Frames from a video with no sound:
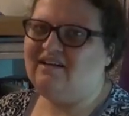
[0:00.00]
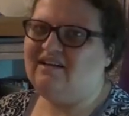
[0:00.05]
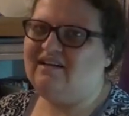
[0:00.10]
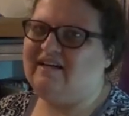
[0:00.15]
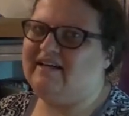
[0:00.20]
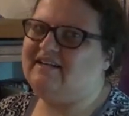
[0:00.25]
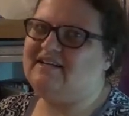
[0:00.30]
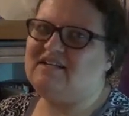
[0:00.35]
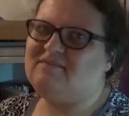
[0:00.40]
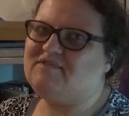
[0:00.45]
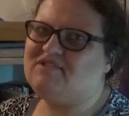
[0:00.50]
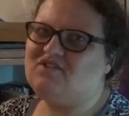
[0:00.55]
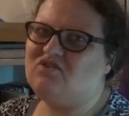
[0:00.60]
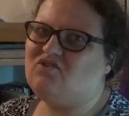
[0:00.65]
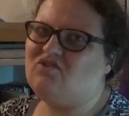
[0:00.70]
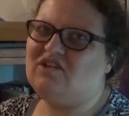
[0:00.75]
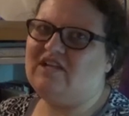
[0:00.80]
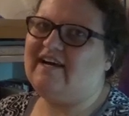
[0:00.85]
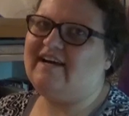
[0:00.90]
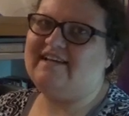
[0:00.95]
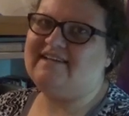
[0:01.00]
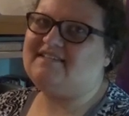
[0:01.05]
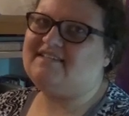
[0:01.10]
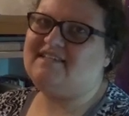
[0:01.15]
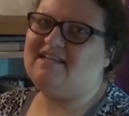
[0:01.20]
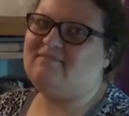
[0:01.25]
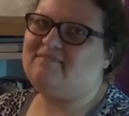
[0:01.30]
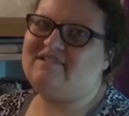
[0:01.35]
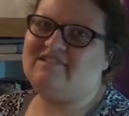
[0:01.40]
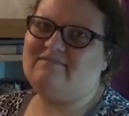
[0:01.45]
And I'm so glad it
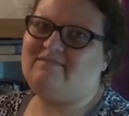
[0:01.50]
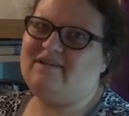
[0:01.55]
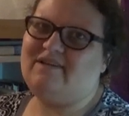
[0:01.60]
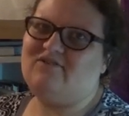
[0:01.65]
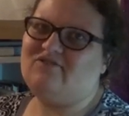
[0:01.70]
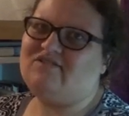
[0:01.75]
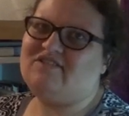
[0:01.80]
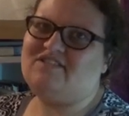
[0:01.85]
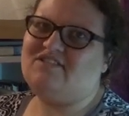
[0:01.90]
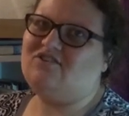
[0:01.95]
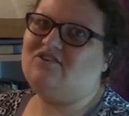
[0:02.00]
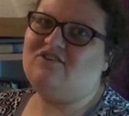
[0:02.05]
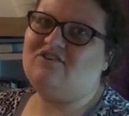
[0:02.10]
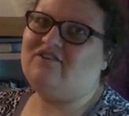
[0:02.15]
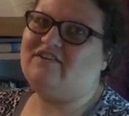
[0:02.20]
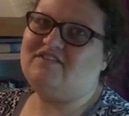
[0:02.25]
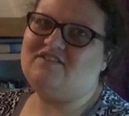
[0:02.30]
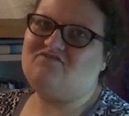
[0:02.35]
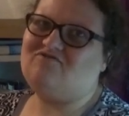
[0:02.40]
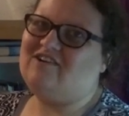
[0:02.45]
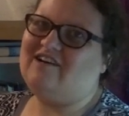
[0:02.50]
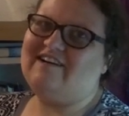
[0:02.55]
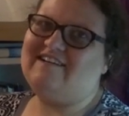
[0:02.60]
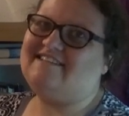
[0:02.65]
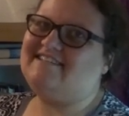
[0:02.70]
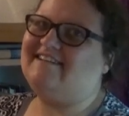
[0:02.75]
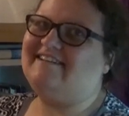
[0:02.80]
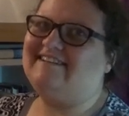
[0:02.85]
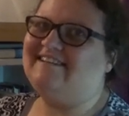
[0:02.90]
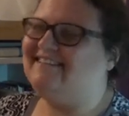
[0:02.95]
seems to be her star is
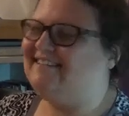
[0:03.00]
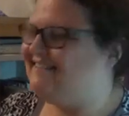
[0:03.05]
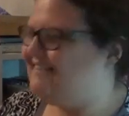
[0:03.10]
rising.